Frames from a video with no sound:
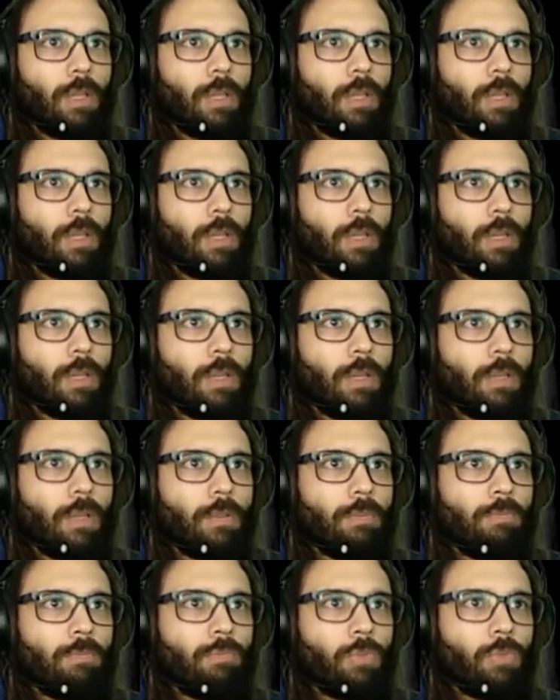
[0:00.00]

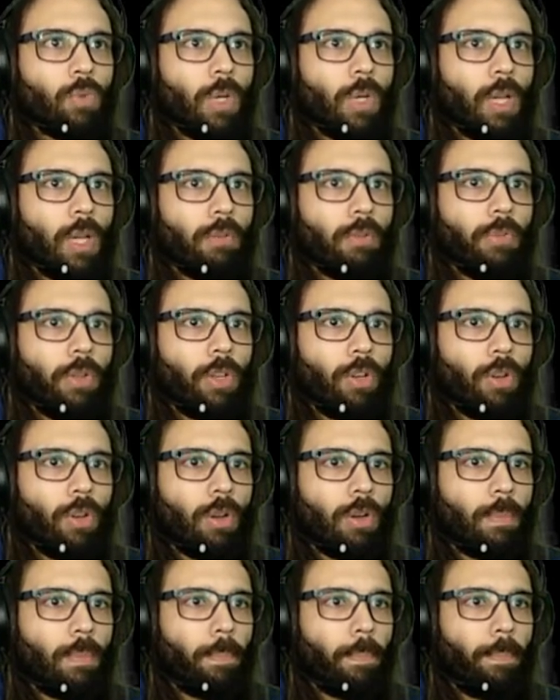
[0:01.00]
Um, do I have any
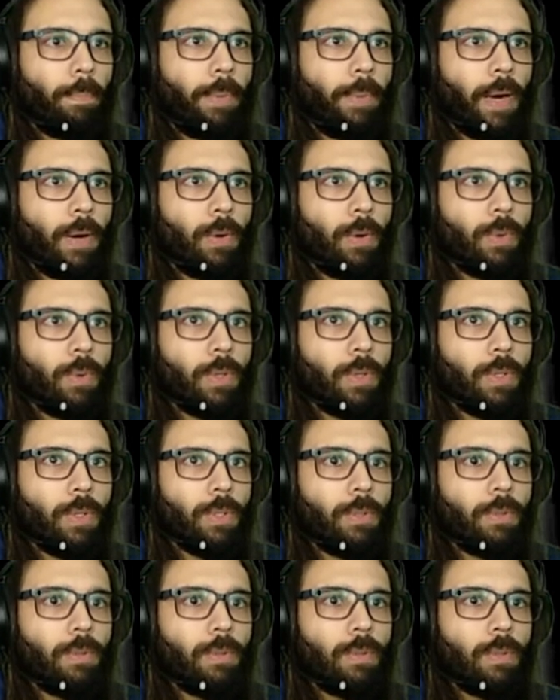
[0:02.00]
other
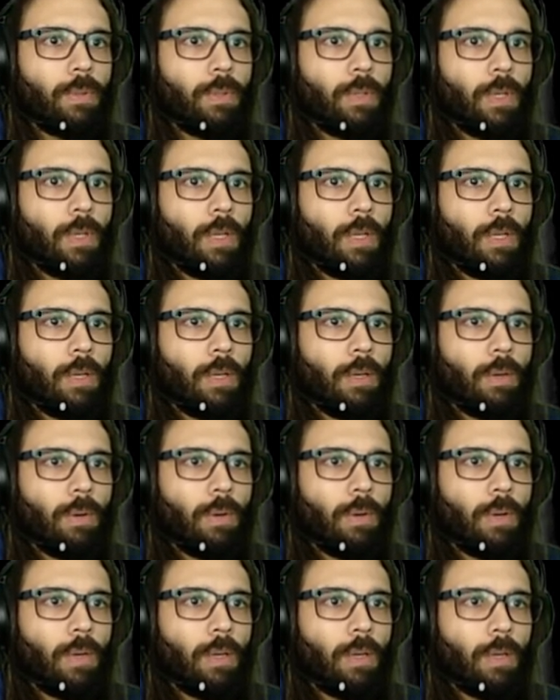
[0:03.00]
pyro
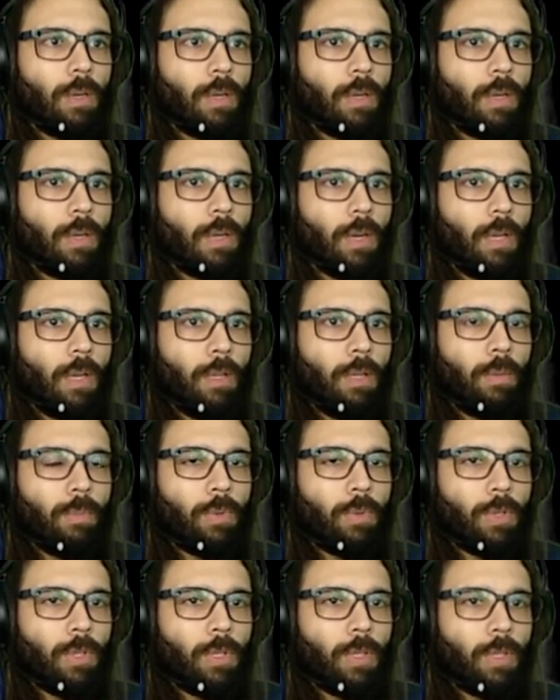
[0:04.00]
uh,
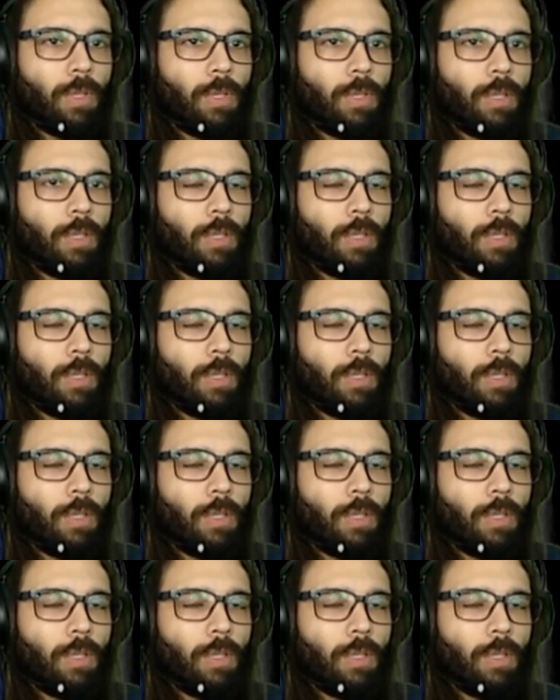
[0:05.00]
claymore?